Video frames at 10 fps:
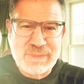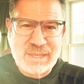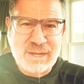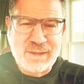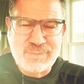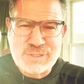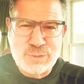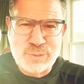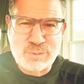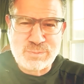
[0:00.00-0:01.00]
and I've been
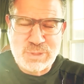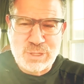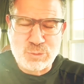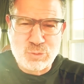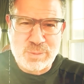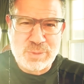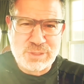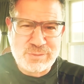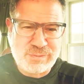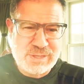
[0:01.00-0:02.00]
doing, you know, criminal
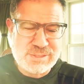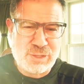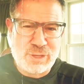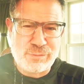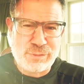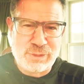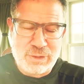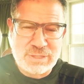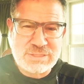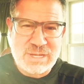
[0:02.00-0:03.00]
defense law for a
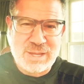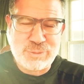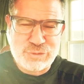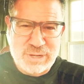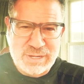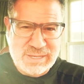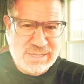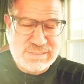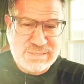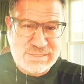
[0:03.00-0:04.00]
long time and tried
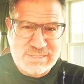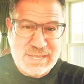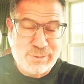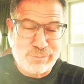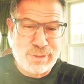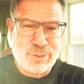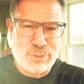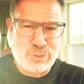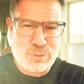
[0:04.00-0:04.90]
cases in state and federal